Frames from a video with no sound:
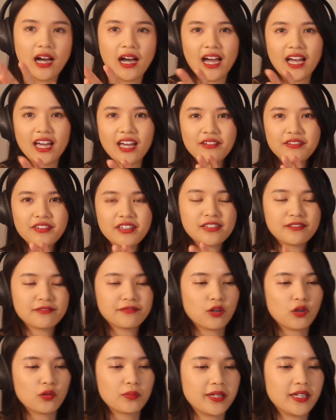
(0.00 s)
I have this
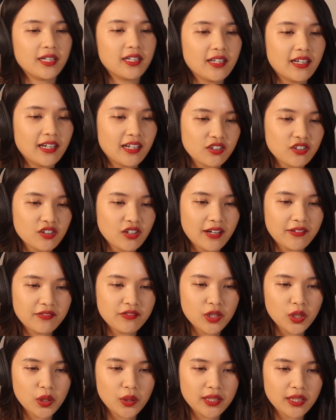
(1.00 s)
phobia. Actually, I have
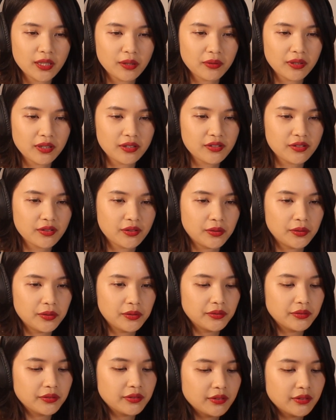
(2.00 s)
no idea what it's called.